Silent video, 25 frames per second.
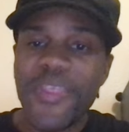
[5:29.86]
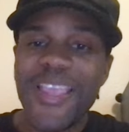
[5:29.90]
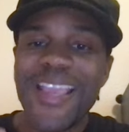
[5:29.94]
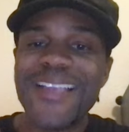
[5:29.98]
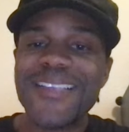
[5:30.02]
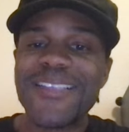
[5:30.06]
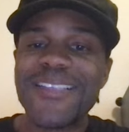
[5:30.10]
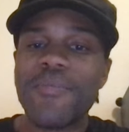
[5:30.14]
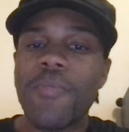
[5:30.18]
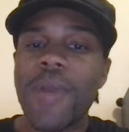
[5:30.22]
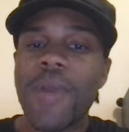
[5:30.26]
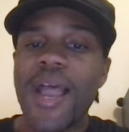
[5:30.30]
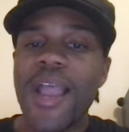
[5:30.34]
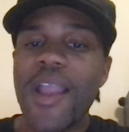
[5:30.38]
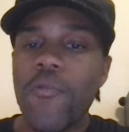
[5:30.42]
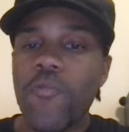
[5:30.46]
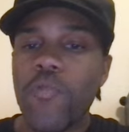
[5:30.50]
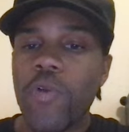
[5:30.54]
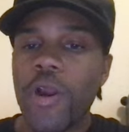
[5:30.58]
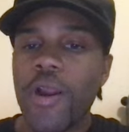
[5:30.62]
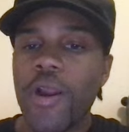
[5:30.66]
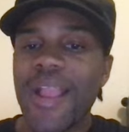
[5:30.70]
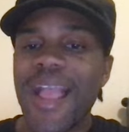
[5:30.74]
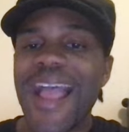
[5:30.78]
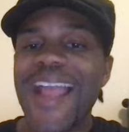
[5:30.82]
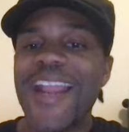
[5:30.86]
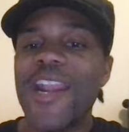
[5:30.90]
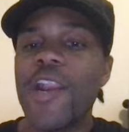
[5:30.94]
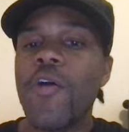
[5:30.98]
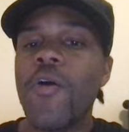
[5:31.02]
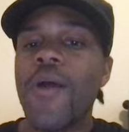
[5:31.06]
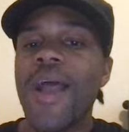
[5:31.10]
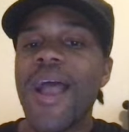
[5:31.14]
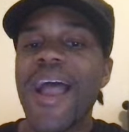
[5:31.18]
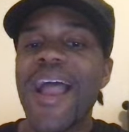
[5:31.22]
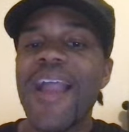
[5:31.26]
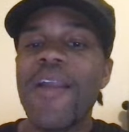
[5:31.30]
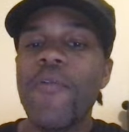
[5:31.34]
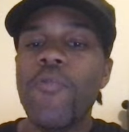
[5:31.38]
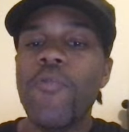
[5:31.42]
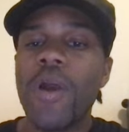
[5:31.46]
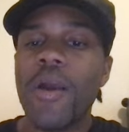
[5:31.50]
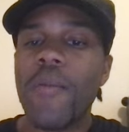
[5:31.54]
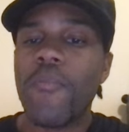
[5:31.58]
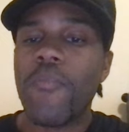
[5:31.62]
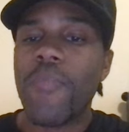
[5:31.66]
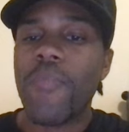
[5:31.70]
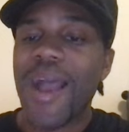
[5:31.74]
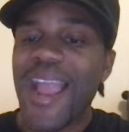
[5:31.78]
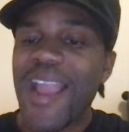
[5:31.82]
It's my work. I know how I
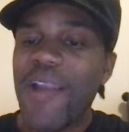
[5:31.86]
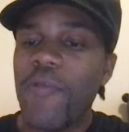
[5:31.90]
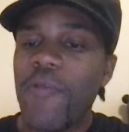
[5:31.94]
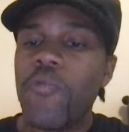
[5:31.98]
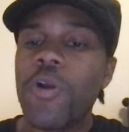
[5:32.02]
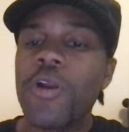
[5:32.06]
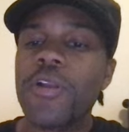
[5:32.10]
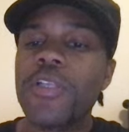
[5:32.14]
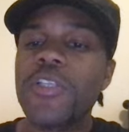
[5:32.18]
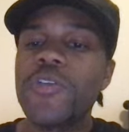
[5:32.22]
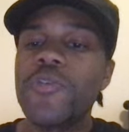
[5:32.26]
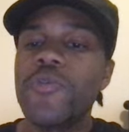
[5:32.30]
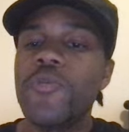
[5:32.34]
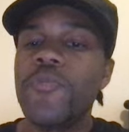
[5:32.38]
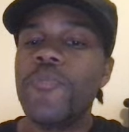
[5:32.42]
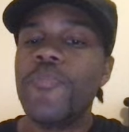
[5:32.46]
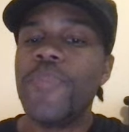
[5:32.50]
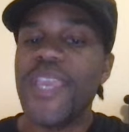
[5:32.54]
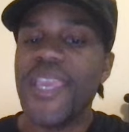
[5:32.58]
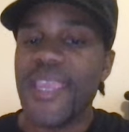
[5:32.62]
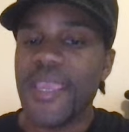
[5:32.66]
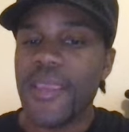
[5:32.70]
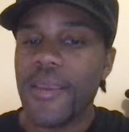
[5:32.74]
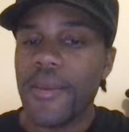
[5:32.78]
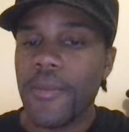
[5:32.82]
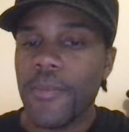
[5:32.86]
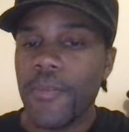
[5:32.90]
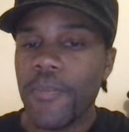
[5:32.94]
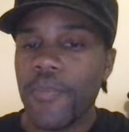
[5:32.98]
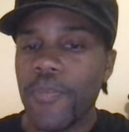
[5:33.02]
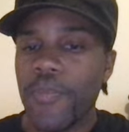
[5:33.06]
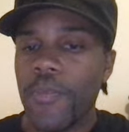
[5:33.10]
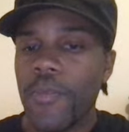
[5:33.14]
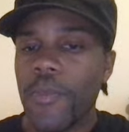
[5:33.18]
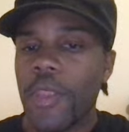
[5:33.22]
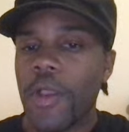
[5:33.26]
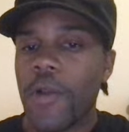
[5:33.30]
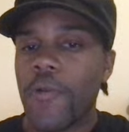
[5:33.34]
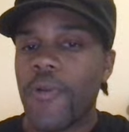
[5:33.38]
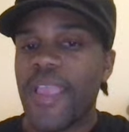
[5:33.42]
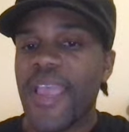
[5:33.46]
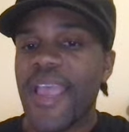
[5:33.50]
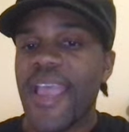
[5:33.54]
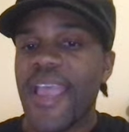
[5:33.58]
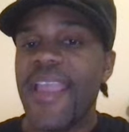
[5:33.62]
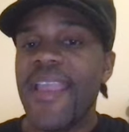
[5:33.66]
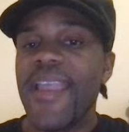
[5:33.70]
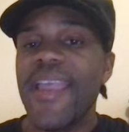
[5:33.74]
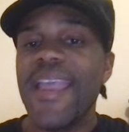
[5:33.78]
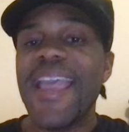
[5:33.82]
want my work to be.
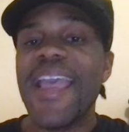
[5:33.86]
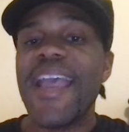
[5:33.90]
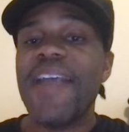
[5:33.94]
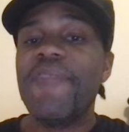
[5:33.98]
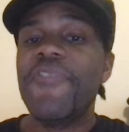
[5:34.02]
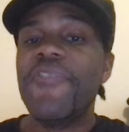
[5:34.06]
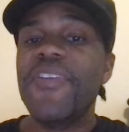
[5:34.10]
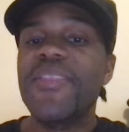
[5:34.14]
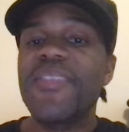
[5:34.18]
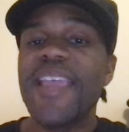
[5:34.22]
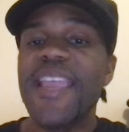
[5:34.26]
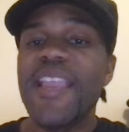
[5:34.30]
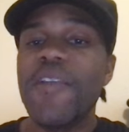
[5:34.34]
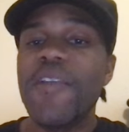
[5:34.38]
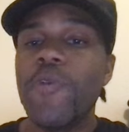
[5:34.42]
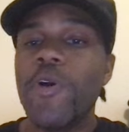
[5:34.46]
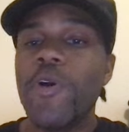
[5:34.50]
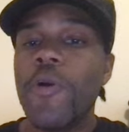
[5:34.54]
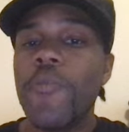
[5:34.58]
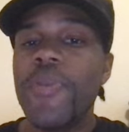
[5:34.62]
Okay? Everything will